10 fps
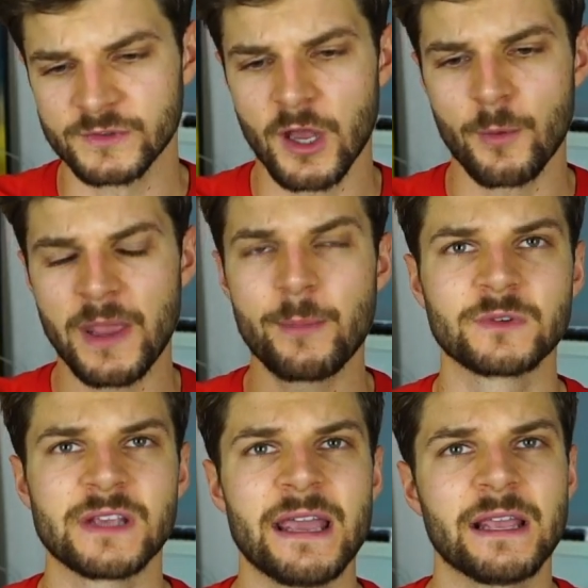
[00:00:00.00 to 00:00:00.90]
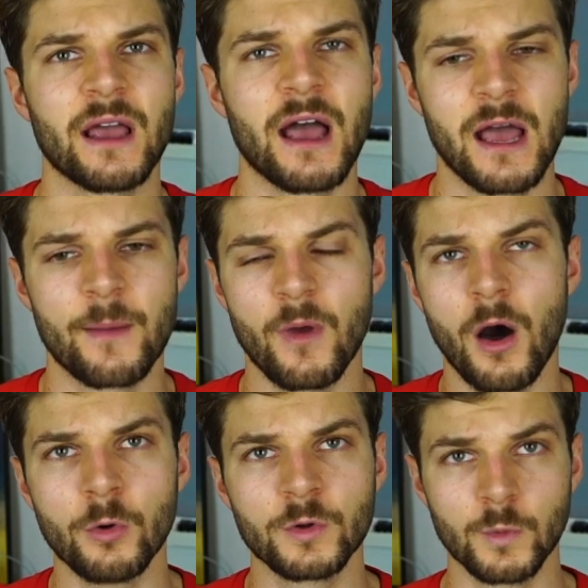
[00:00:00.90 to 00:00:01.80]
So people take
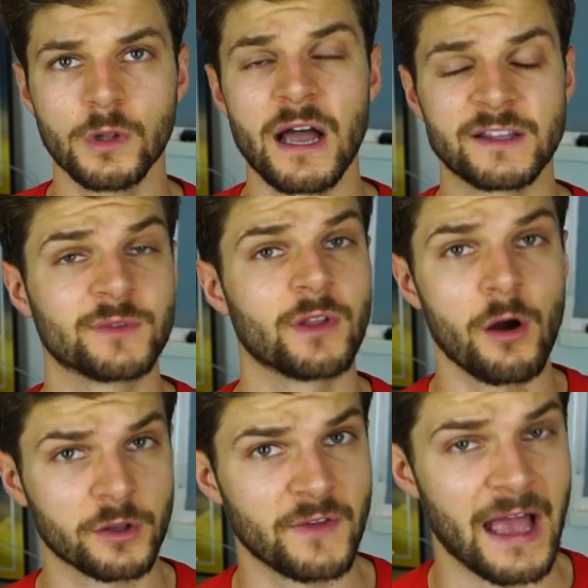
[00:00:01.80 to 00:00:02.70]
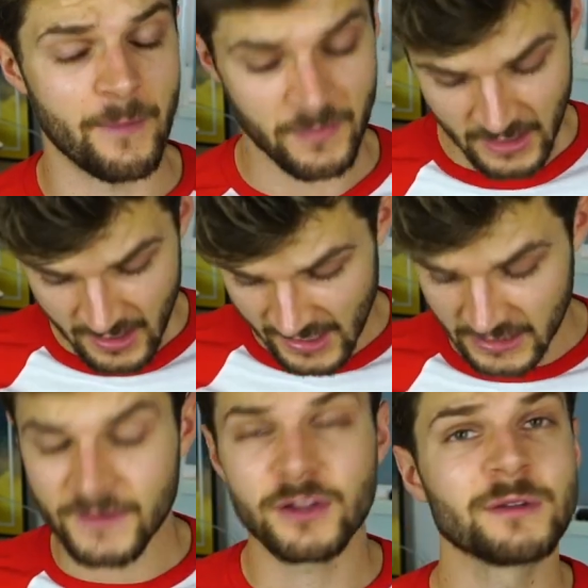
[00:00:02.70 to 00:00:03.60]
old wool items to Oxfam, and
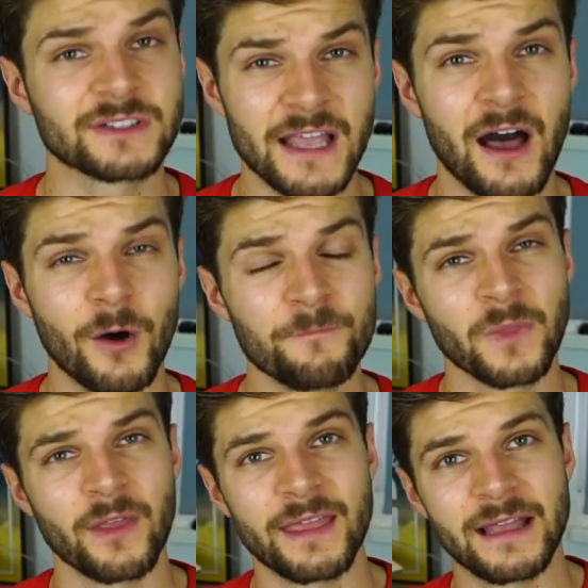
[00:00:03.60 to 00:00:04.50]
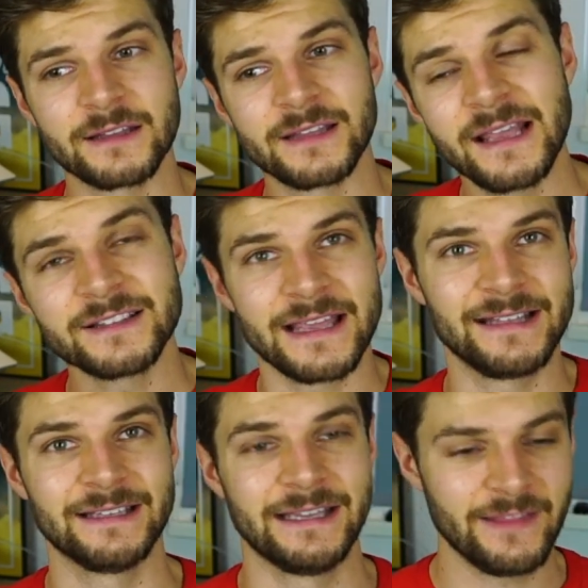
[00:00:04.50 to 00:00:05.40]
if they don't sell, they get taken to
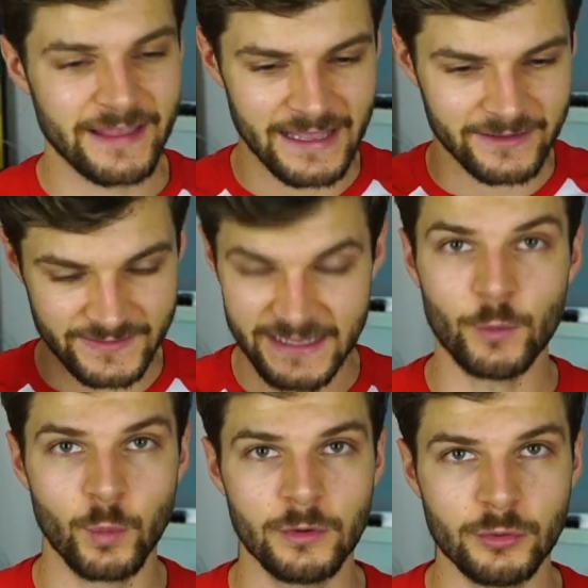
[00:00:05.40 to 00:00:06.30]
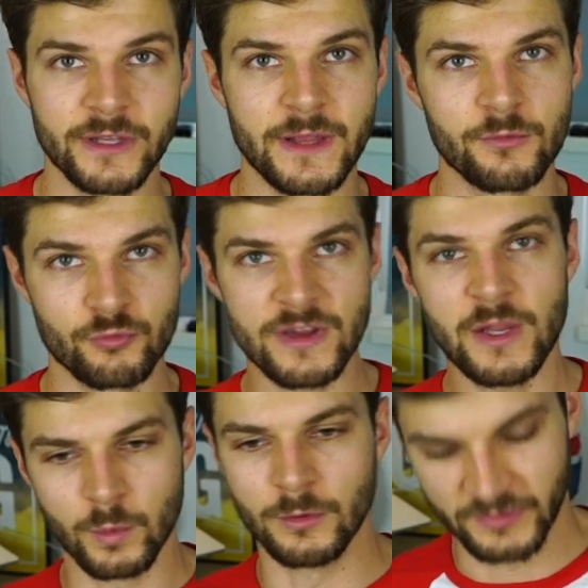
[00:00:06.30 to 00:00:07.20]
Italy, they get de-wooled and then
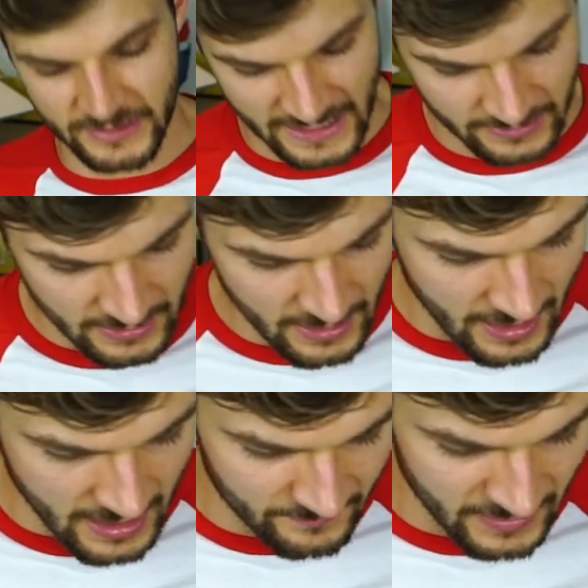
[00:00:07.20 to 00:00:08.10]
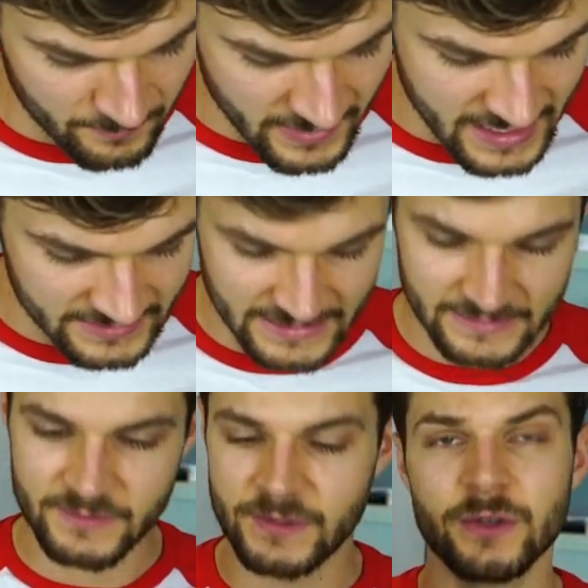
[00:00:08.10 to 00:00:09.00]
re-wooled again, and made
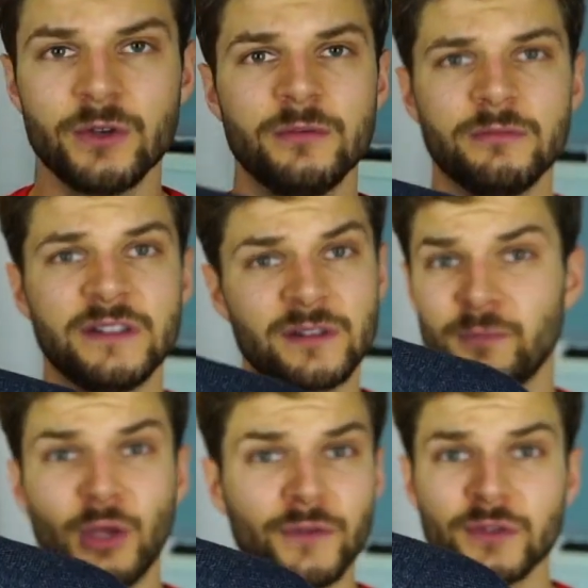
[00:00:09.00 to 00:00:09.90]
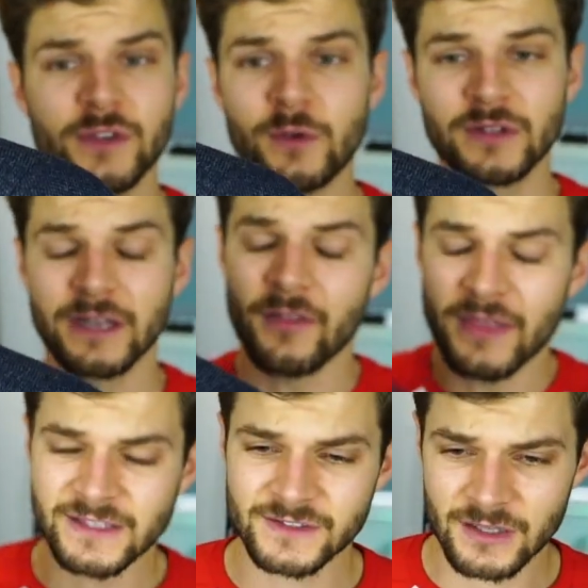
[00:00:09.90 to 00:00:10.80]
into beautiful suits. And I
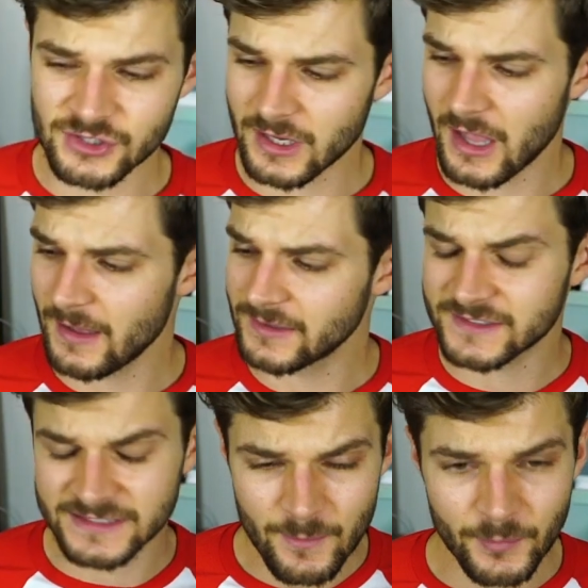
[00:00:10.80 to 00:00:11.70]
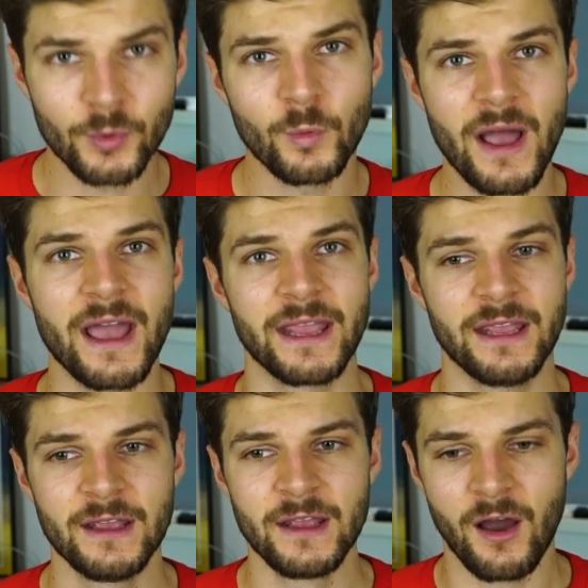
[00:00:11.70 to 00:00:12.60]
think it's such a simple
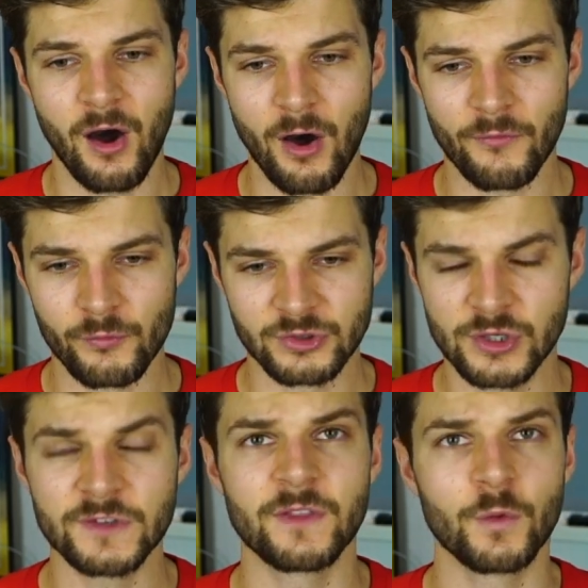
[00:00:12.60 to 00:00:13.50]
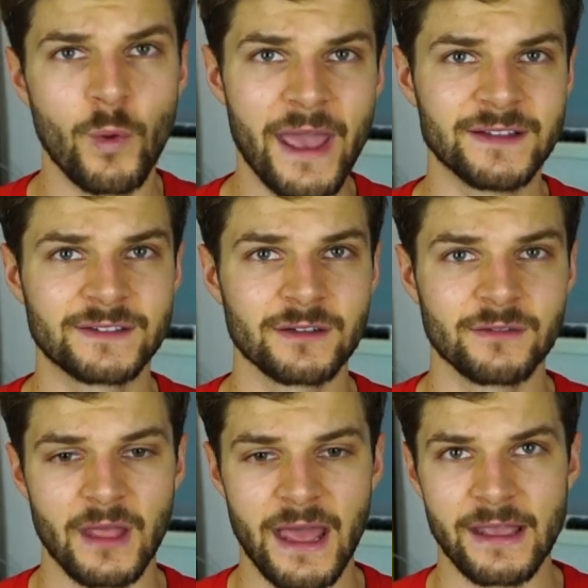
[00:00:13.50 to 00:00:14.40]
way of reducing the waste
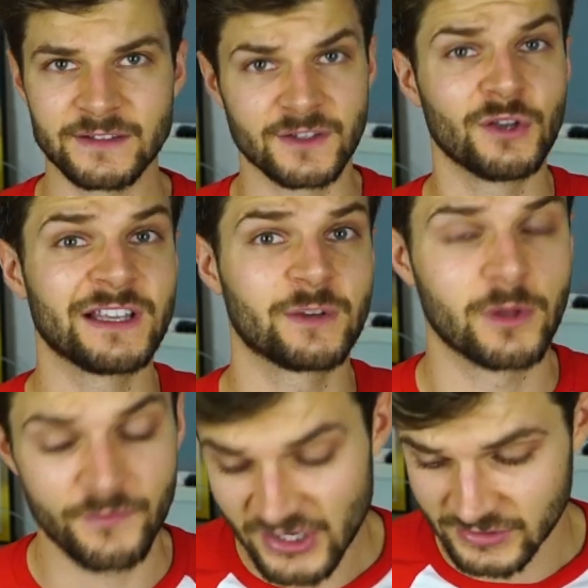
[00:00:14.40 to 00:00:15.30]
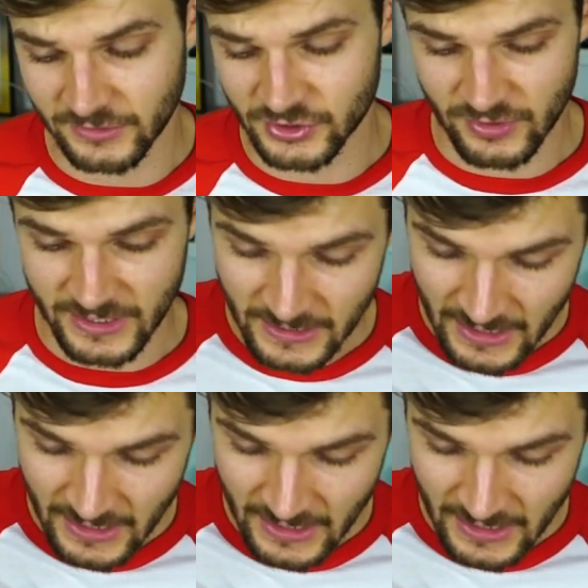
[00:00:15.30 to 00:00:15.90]
that is associated with the fashion industry.